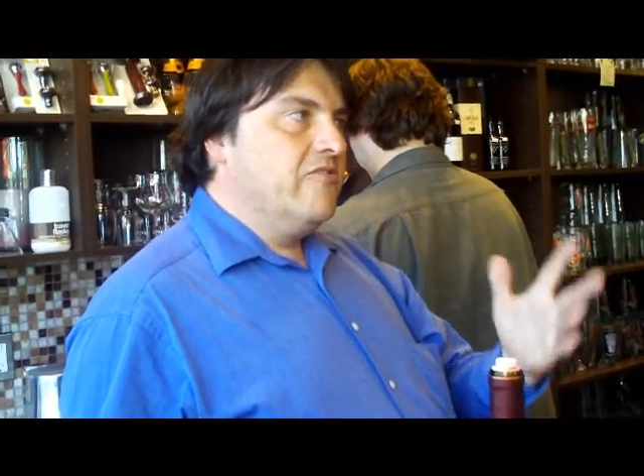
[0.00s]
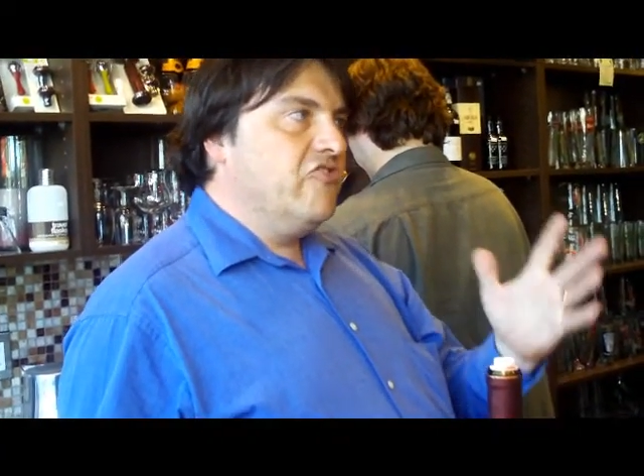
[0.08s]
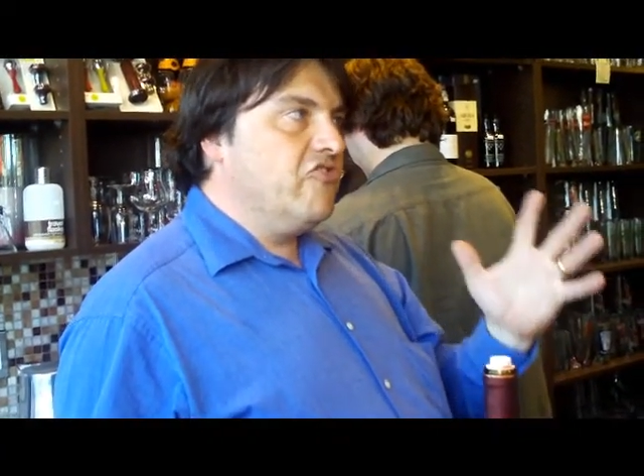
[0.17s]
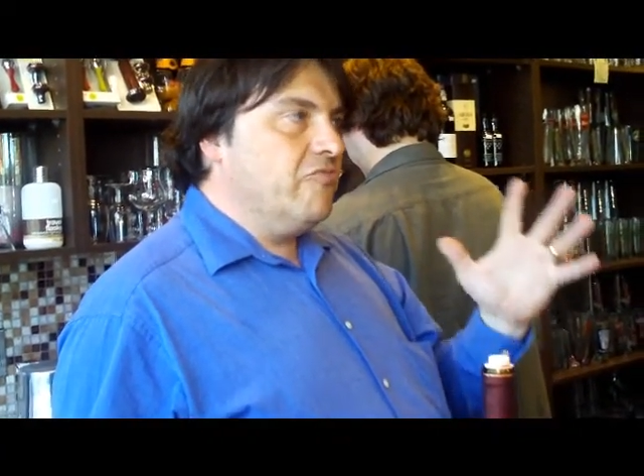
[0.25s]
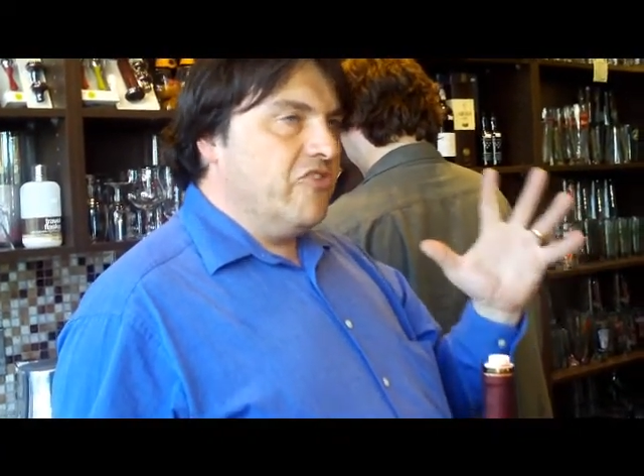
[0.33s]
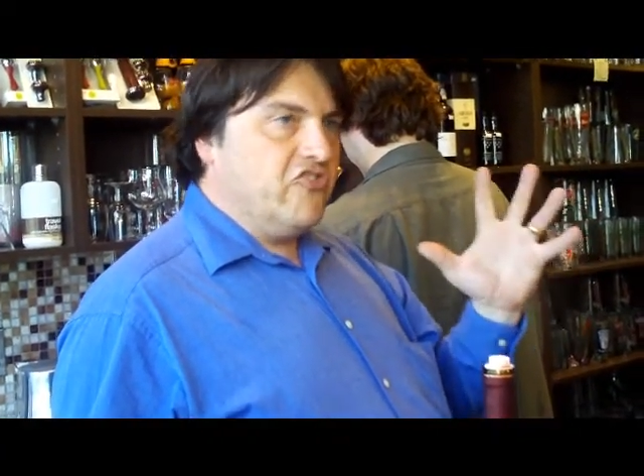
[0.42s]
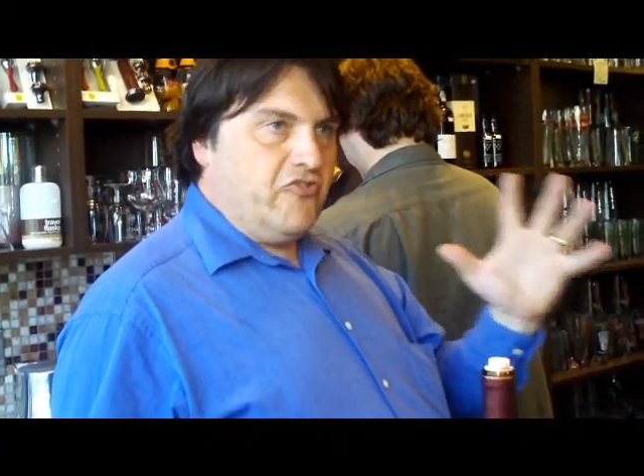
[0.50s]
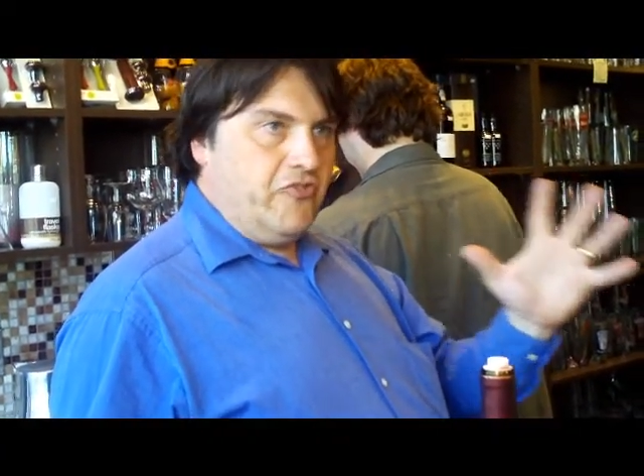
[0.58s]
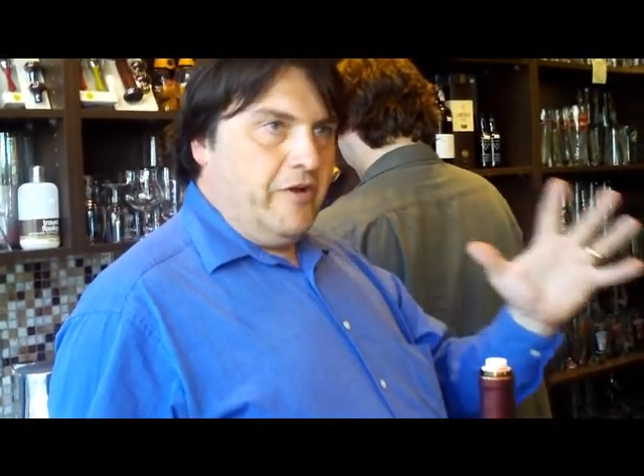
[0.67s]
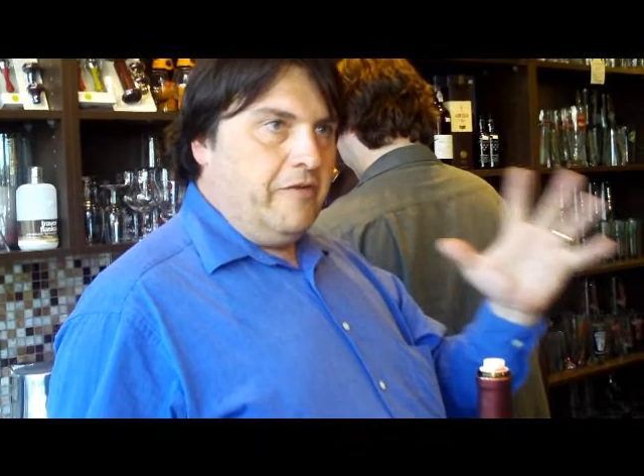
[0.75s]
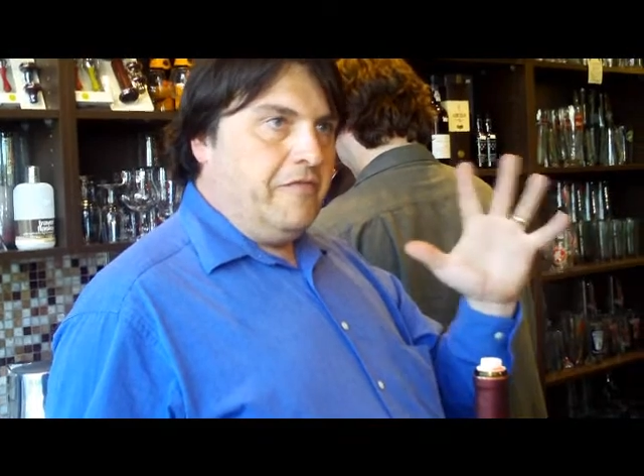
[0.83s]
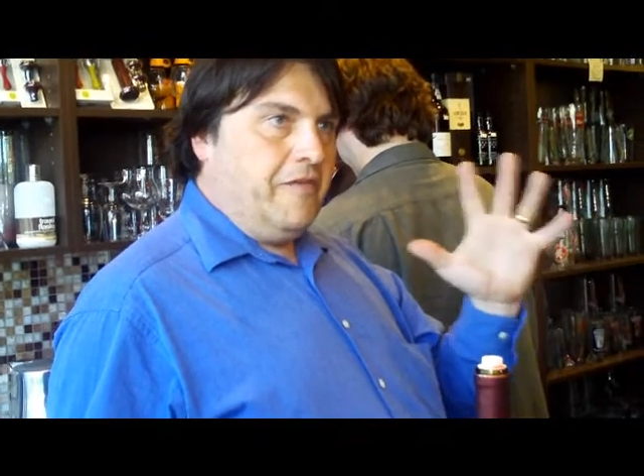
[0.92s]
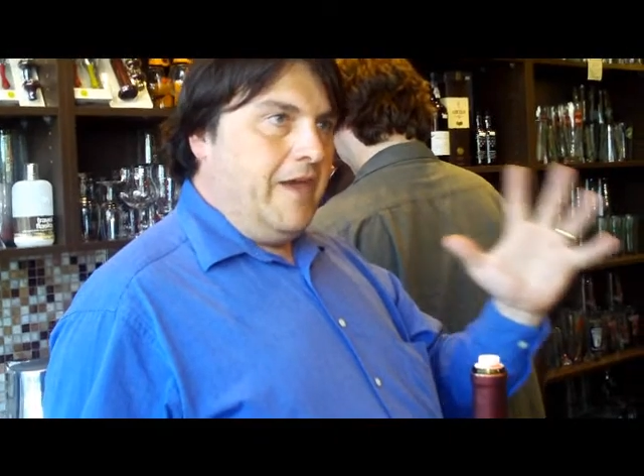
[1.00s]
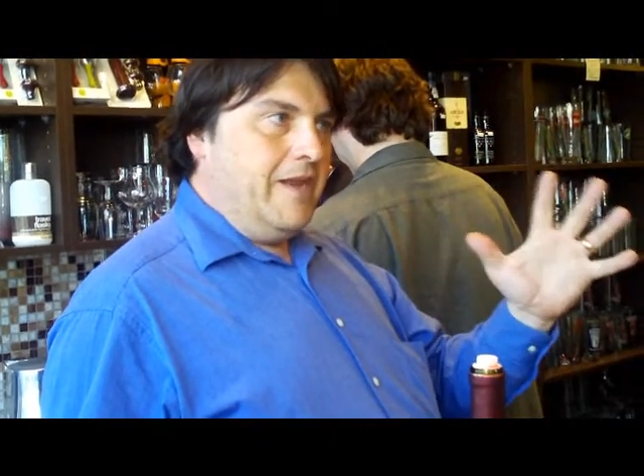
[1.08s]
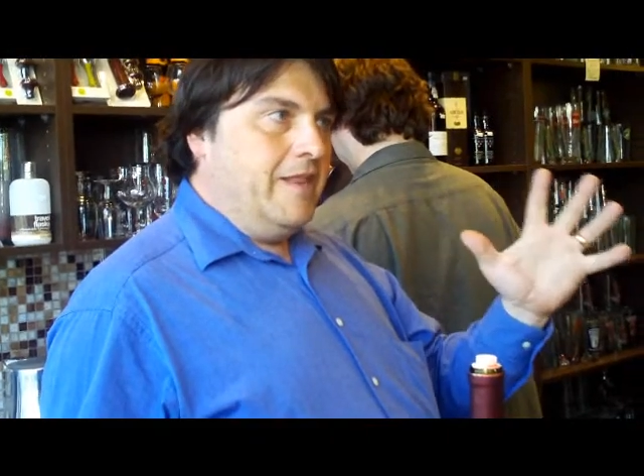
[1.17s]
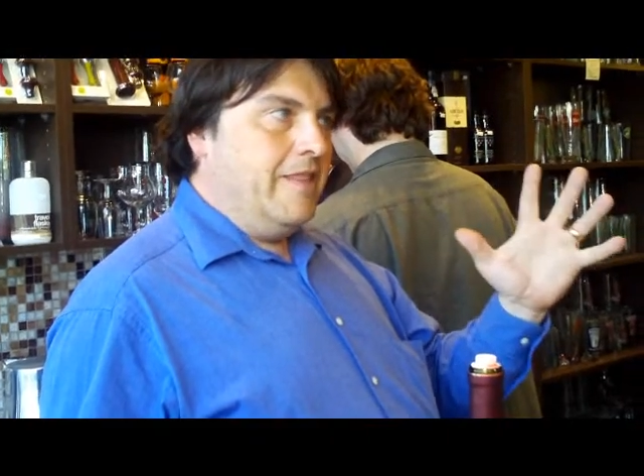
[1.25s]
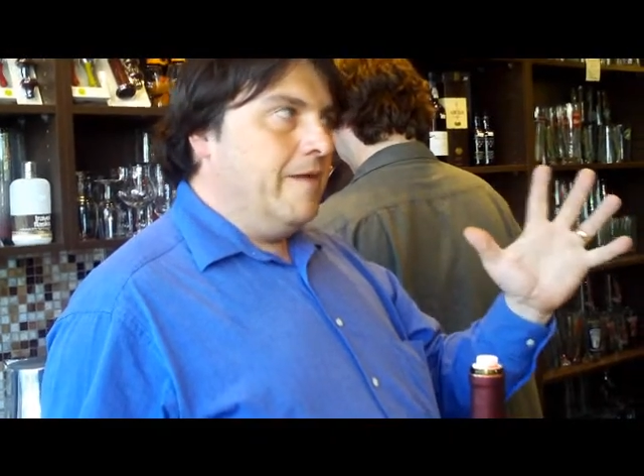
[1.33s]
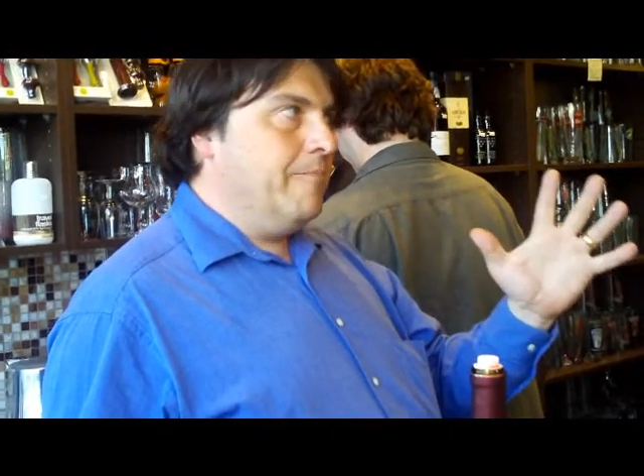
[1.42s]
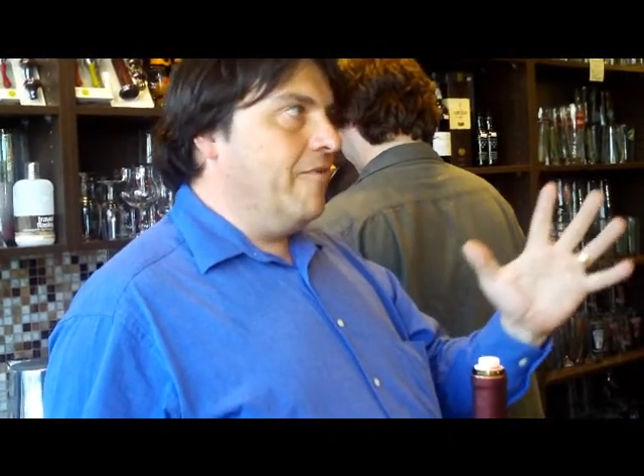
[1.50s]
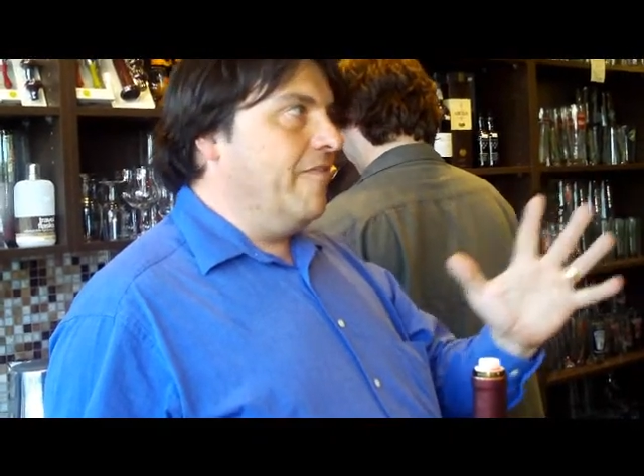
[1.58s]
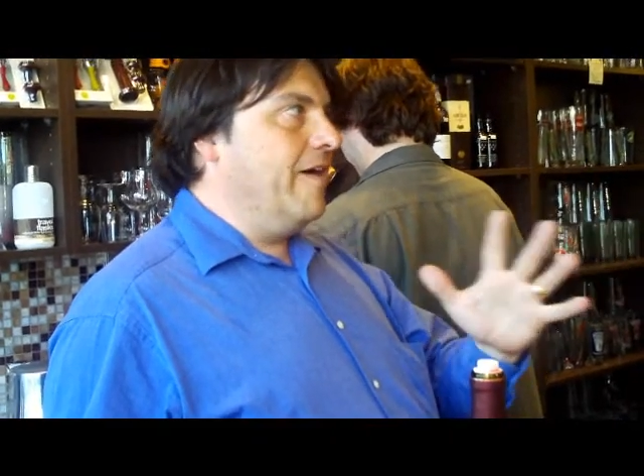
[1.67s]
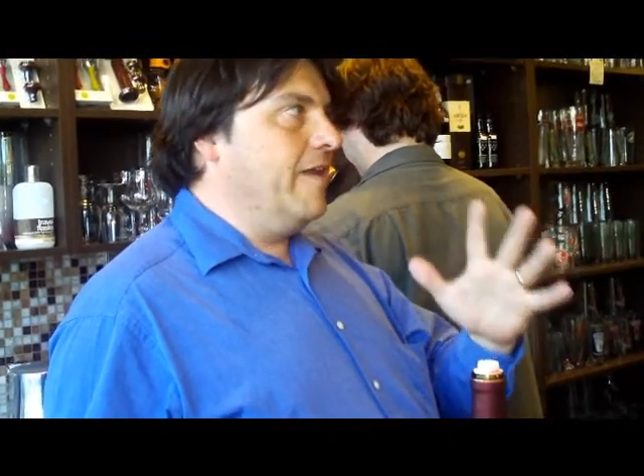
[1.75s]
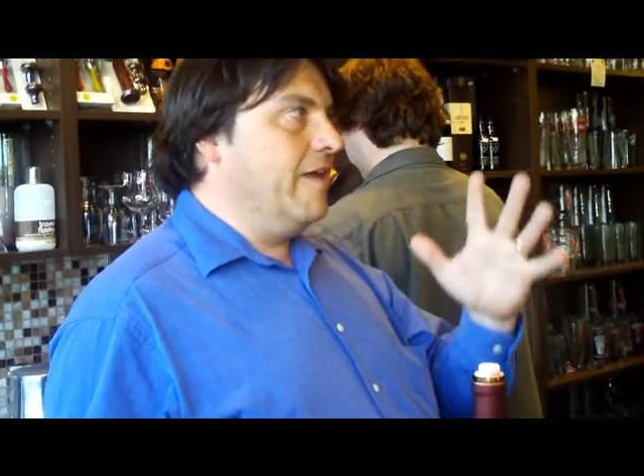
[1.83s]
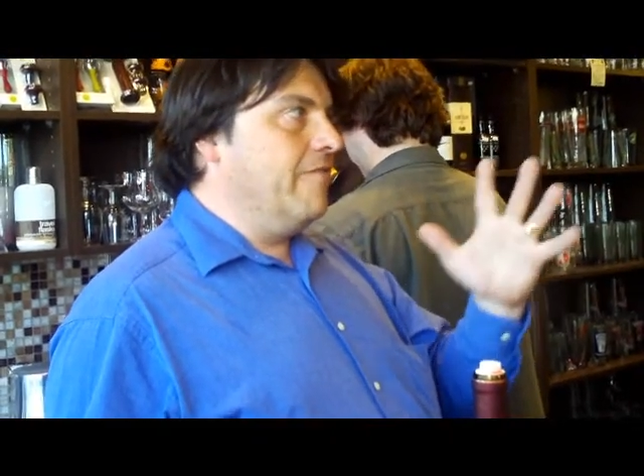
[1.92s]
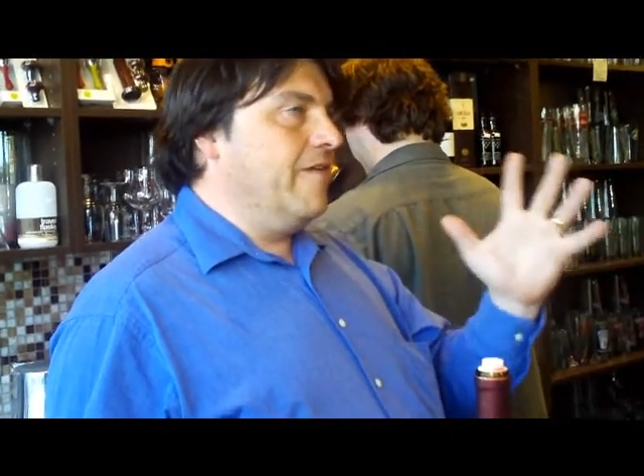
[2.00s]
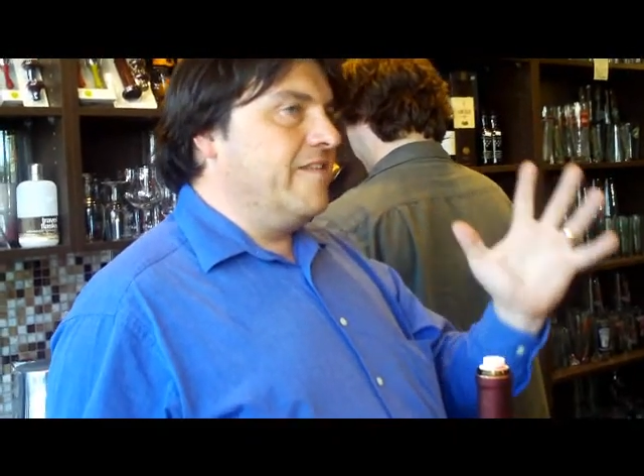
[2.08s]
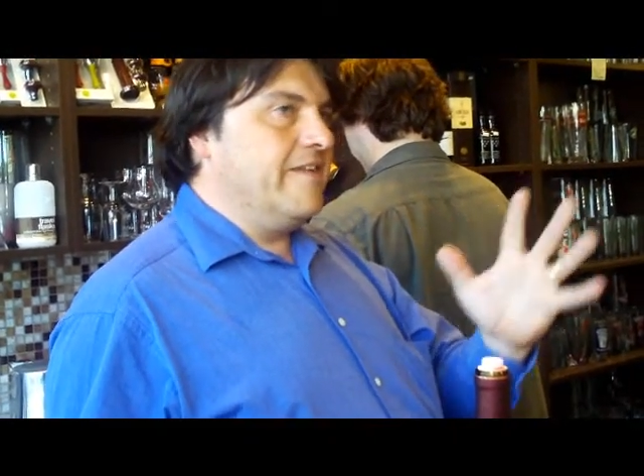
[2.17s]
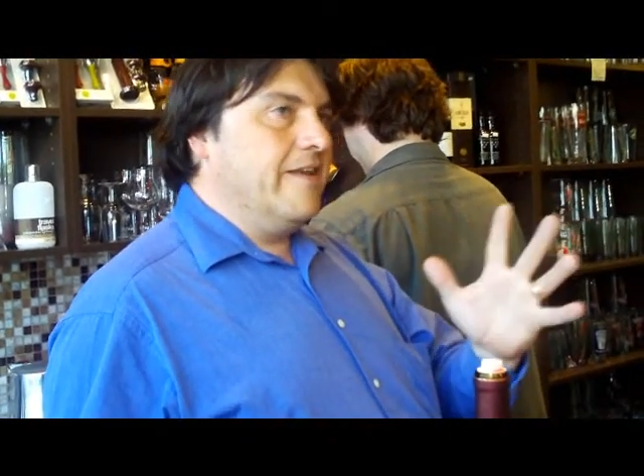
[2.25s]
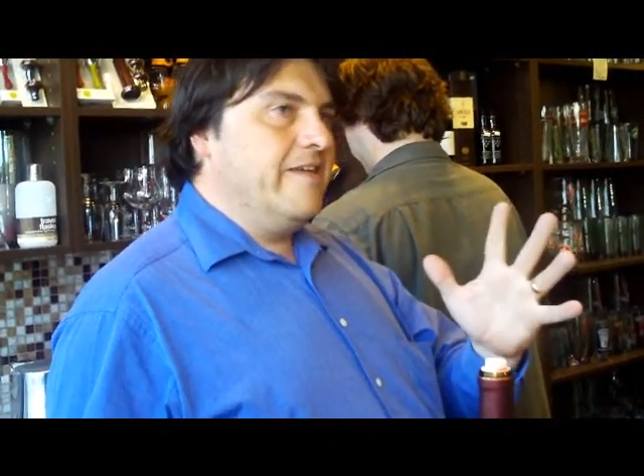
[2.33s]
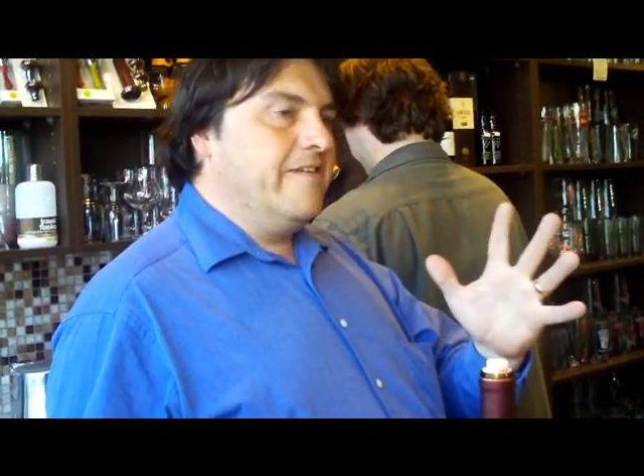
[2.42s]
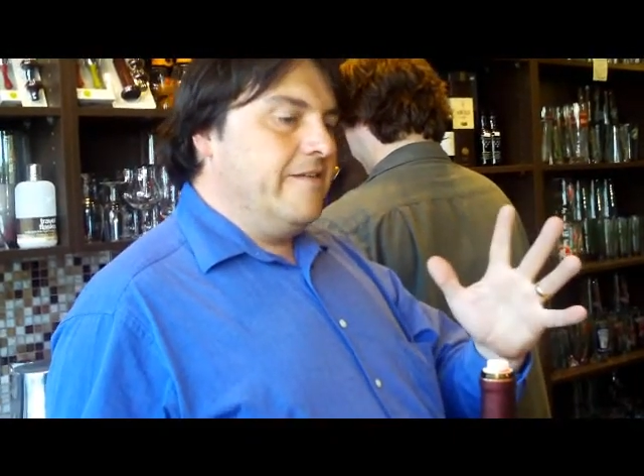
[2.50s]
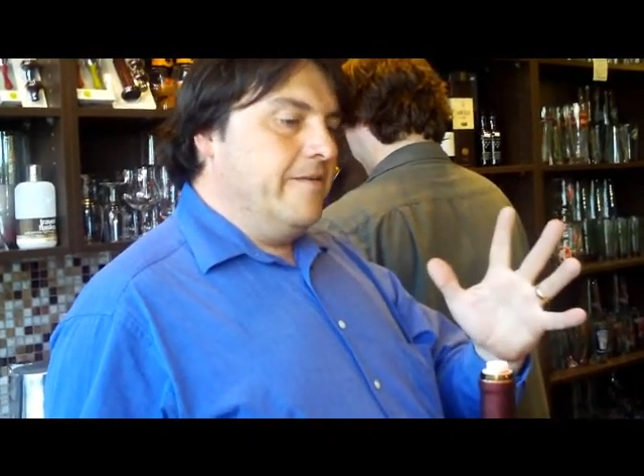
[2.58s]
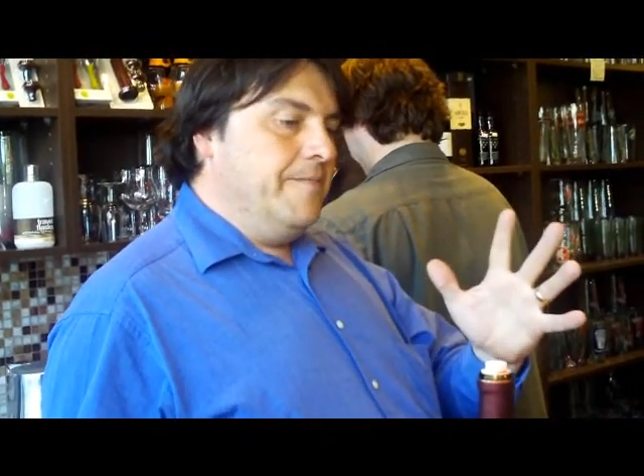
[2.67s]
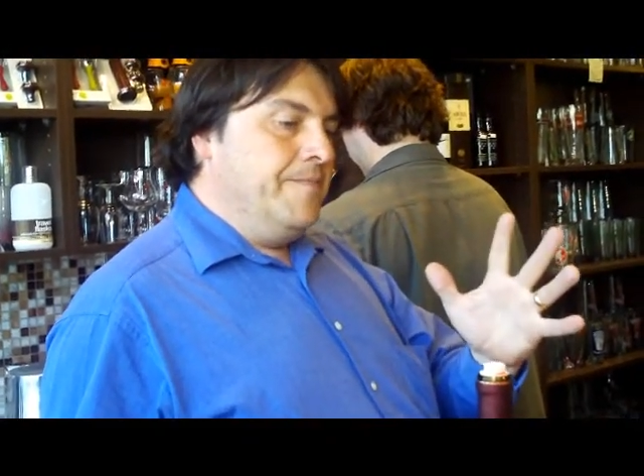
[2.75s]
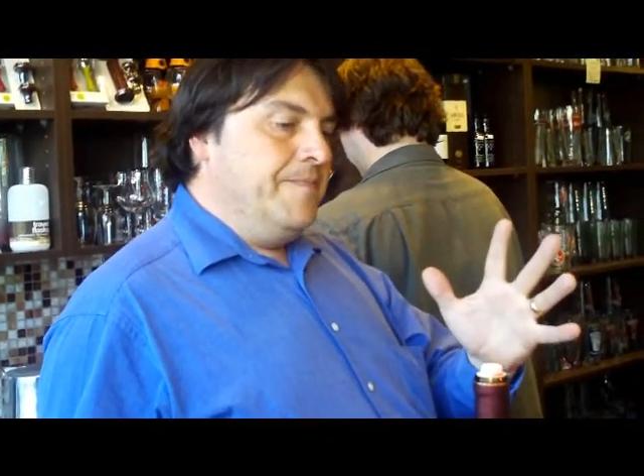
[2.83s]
just with a strong fan in there providing ventilation.